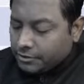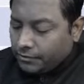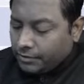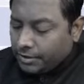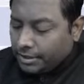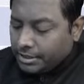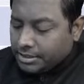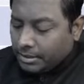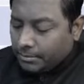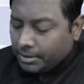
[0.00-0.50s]

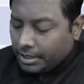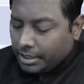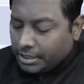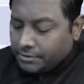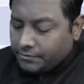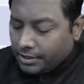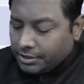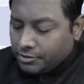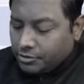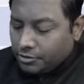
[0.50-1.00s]
quickly summarize
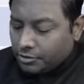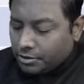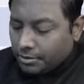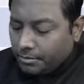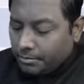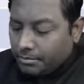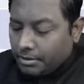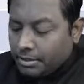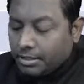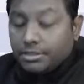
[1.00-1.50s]

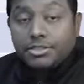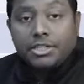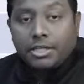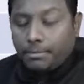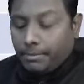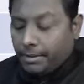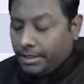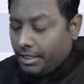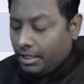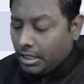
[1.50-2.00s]

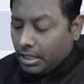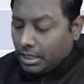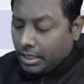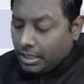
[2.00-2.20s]
physostigmine.